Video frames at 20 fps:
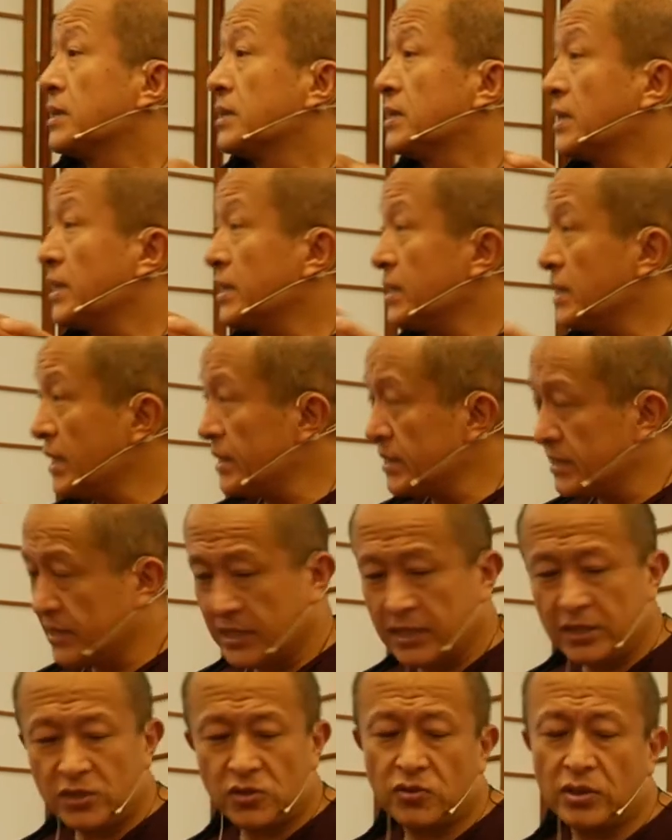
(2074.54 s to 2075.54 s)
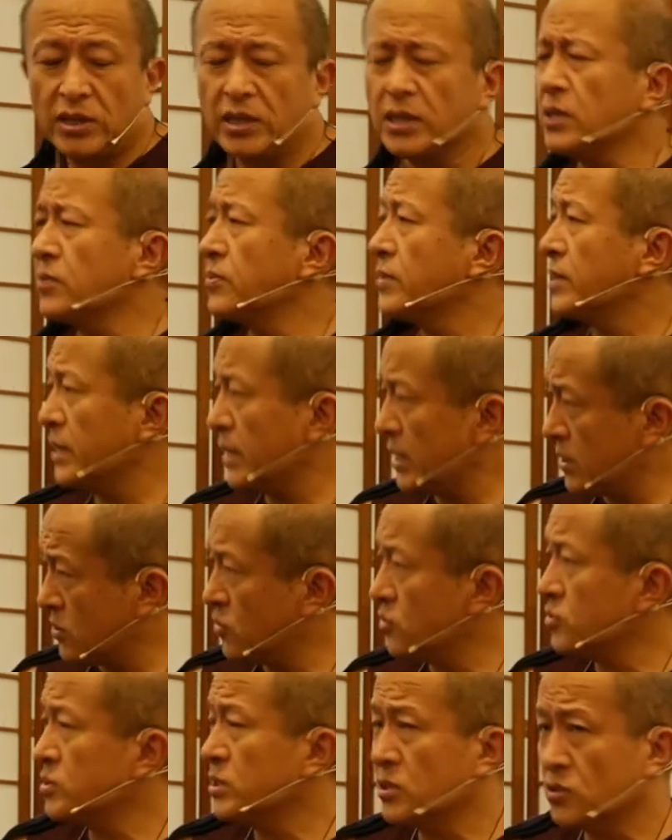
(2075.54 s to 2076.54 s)
Then I teach you anyway,
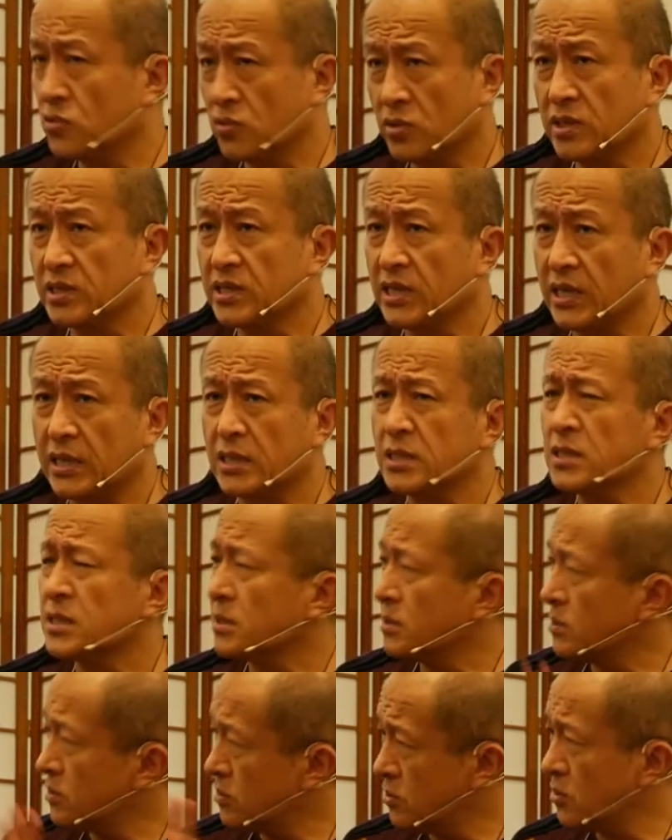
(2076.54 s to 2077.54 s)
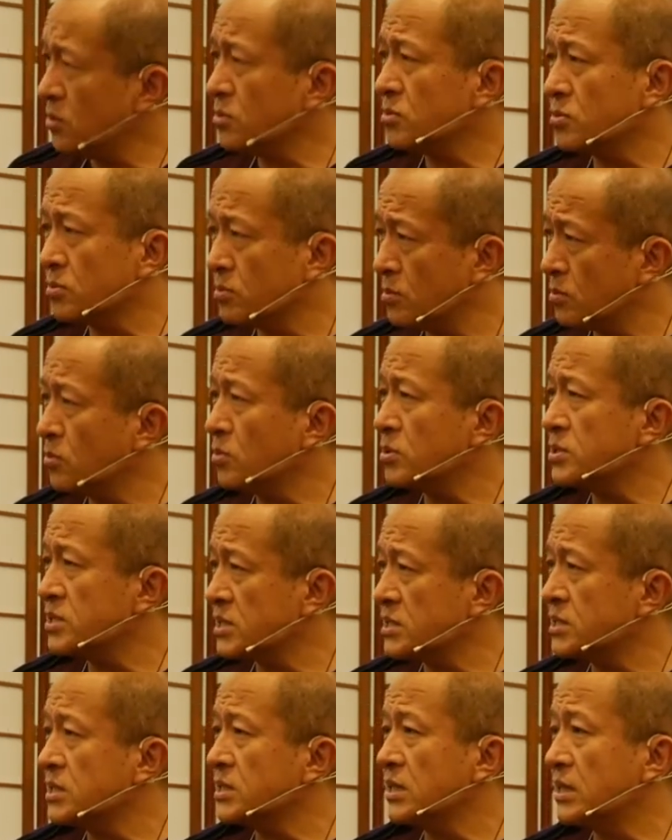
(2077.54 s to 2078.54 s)
according to the text, not
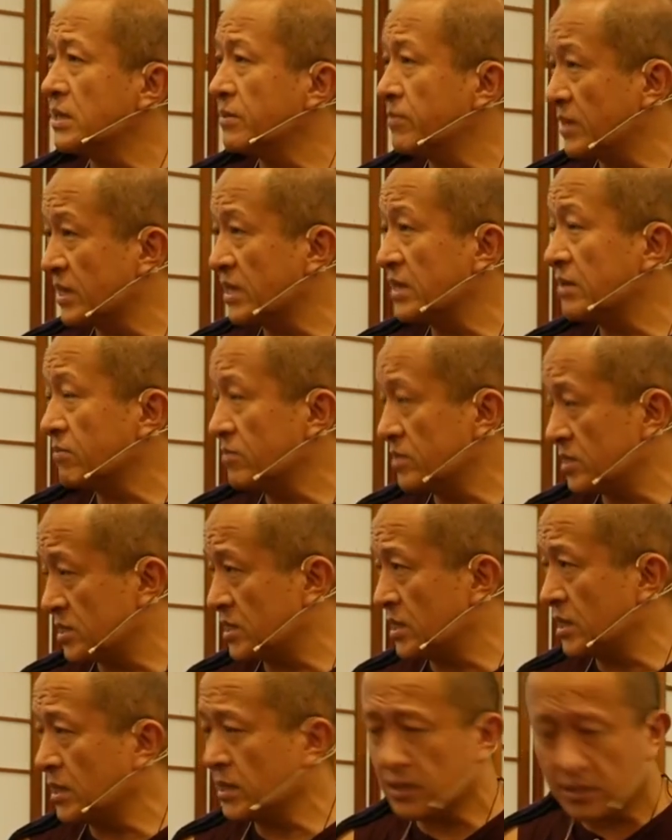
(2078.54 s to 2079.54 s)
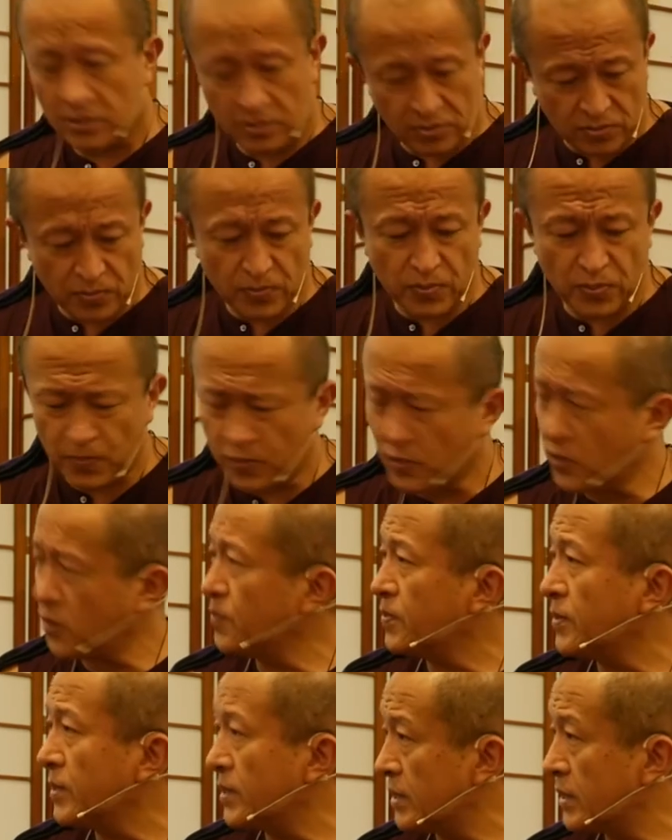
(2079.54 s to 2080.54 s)
necessarily making mistakes,
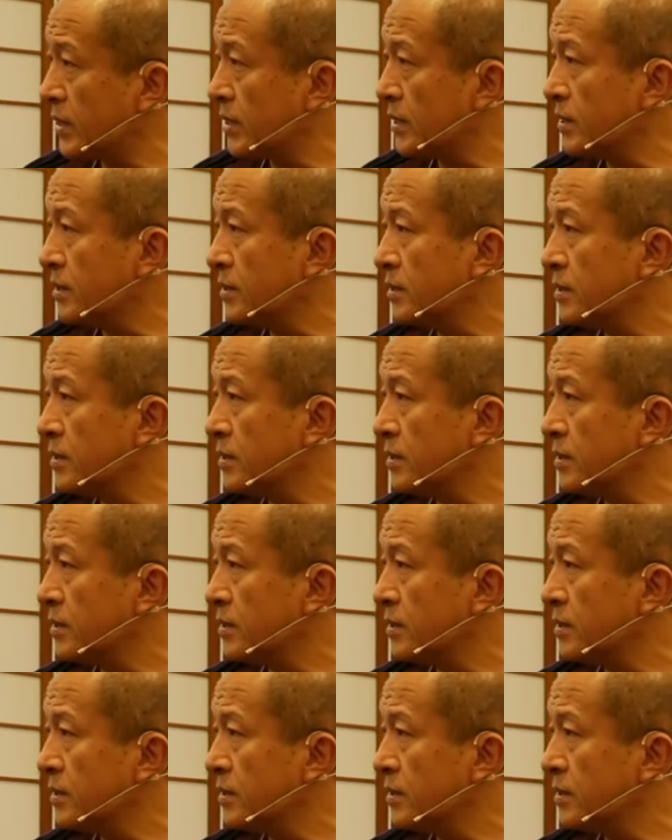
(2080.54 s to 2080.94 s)
properly.